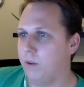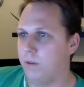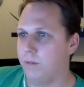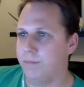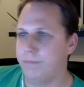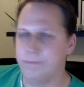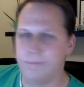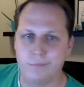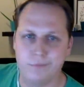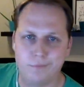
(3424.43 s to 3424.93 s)

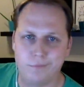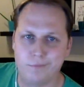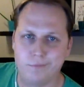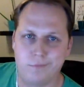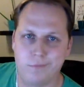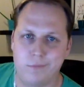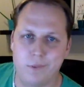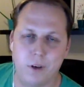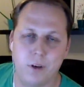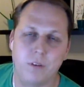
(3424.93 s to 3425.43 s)
even
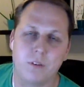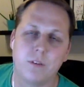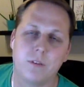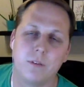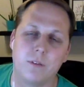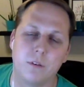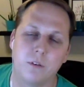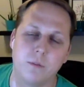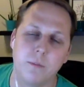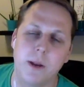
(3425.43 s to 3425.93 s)

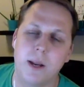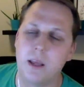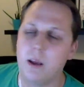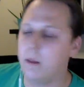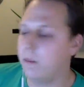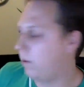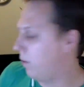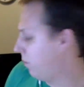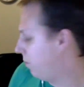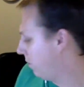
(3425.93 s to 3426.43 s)

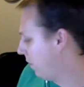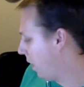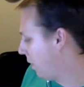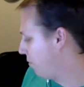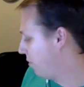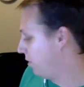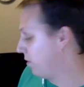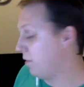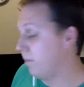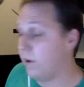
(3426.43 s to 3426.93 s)

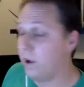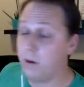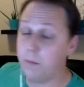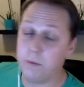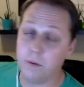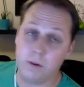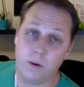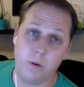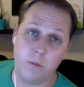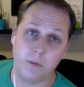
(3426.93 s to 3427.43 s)
libraries available
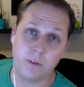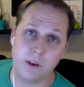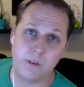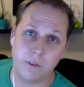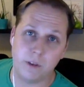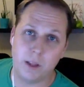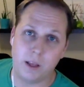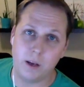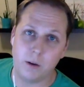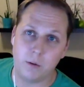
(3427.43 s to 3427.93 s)
in almost every
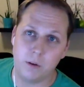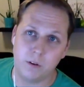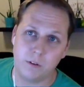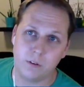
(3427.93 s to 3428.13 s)
language,